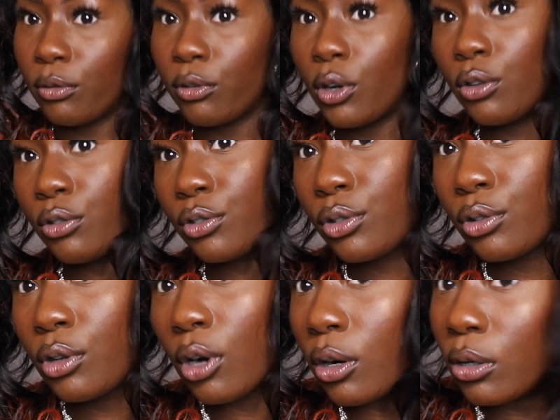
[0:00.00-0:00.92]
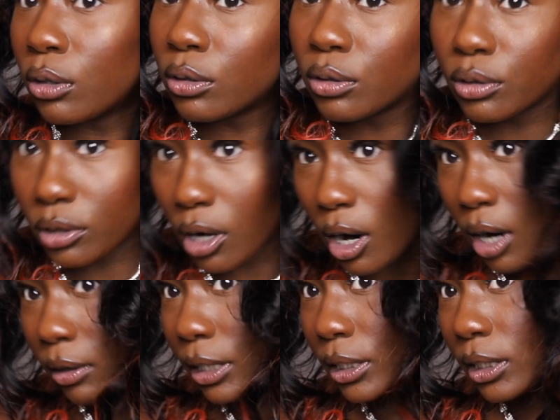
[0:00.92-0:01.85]
rose gold
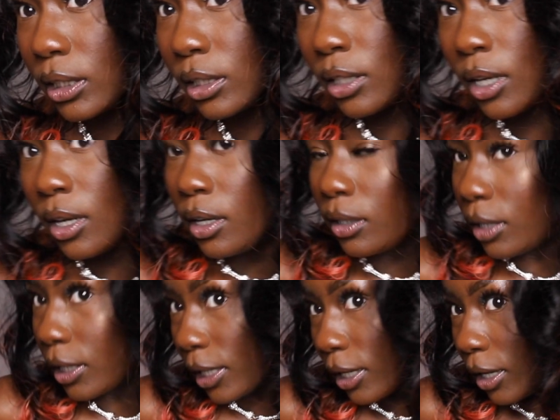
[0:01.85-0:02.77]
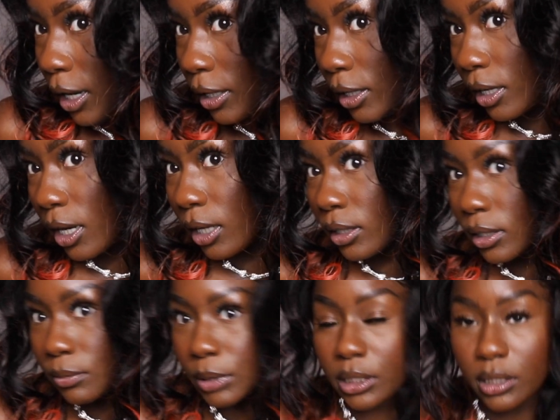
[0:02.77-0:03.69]
orange looking kind of color,
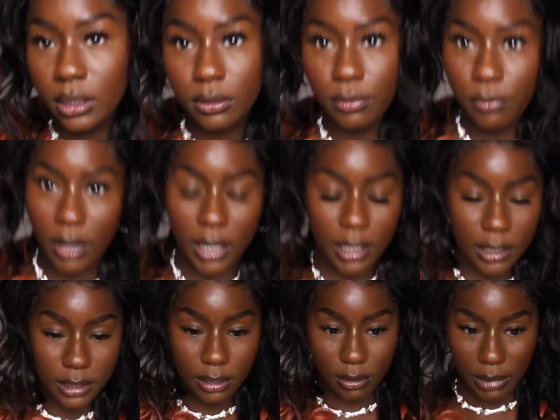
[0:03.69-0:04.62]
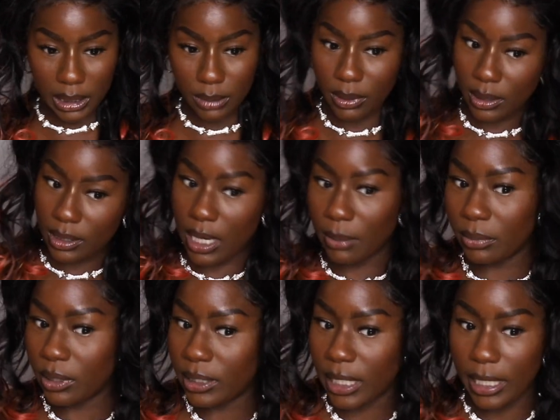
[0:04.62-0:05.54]
which is fun. It reminds me of
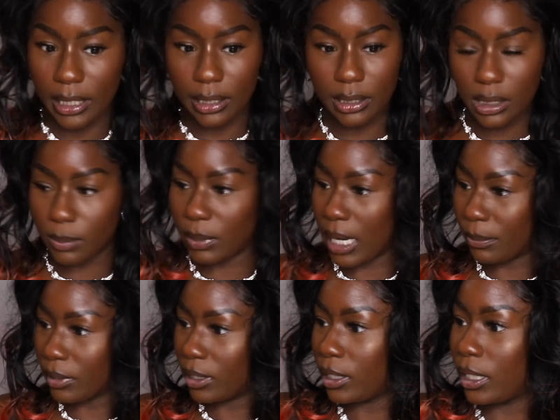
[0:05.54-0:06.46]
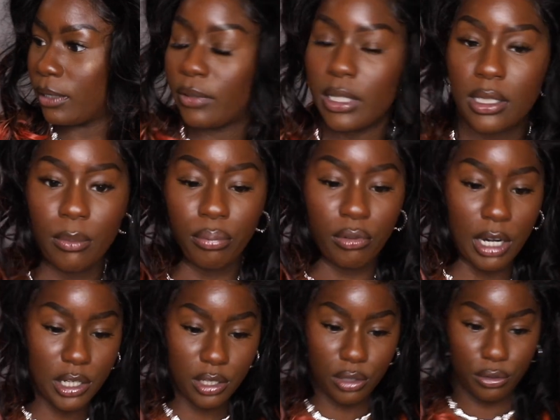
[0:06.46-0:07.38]
Tumblr days, but I'm gonna give this a
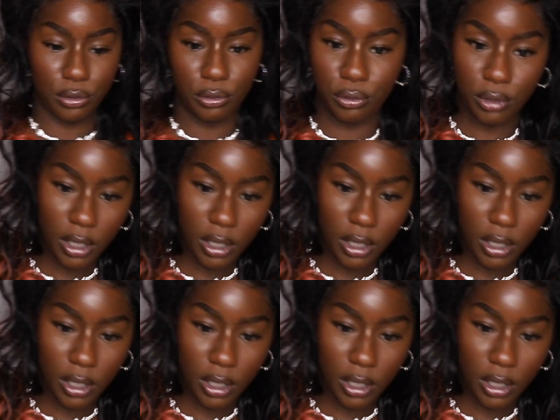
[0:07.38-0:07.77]
brush through